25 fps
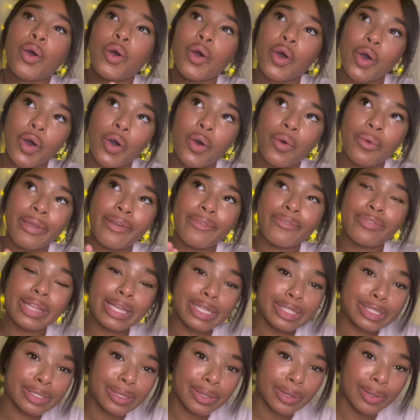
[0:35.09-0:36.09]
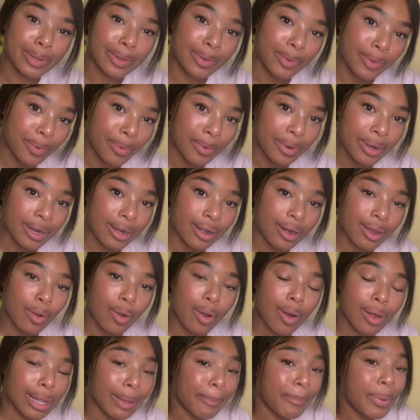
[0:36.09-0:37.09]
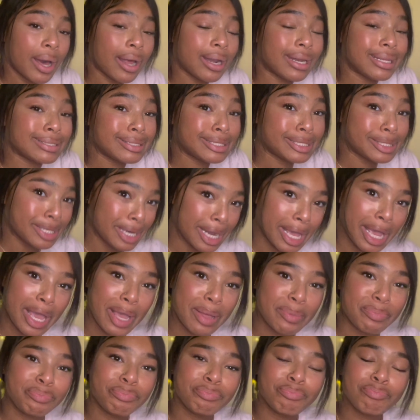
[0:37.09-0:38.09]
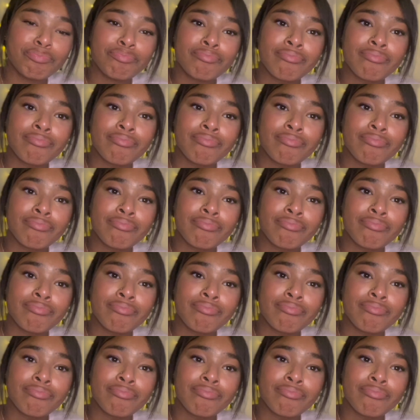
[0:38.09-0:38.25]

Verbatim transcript: Oh, give thanks to the Lord, call upon his name,